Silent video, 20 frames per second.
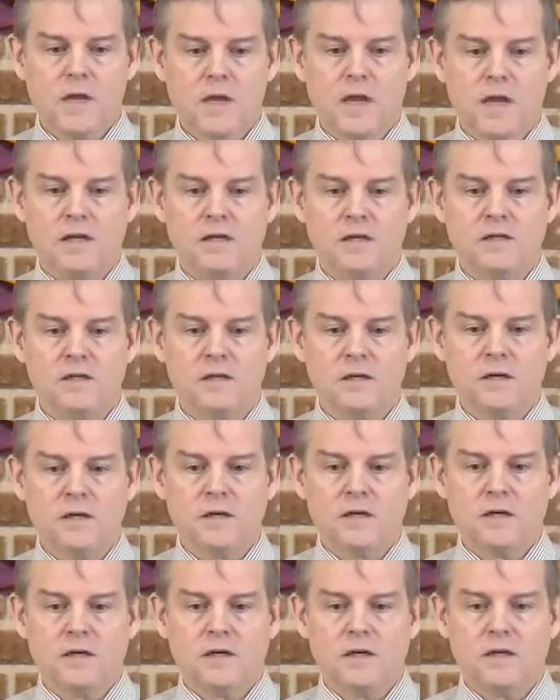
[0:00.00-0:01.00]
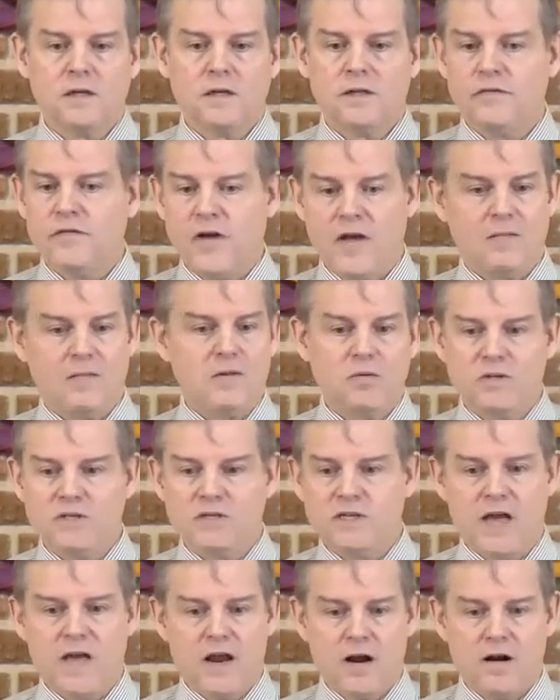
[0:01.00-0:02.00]
And the family
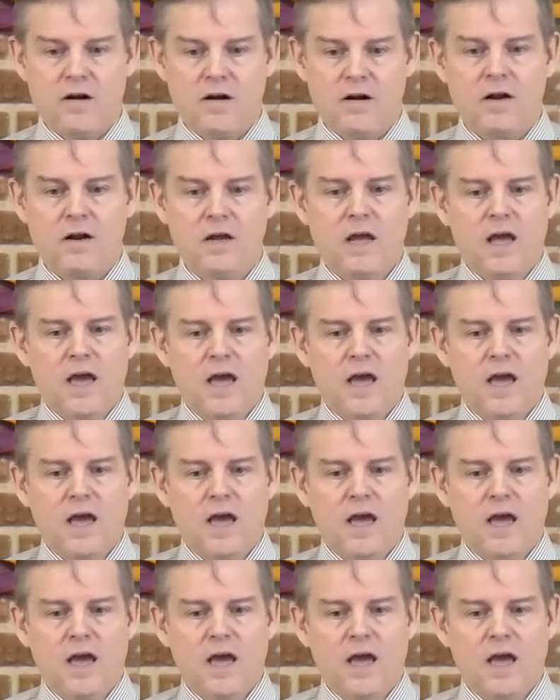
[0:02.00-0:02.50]
was there.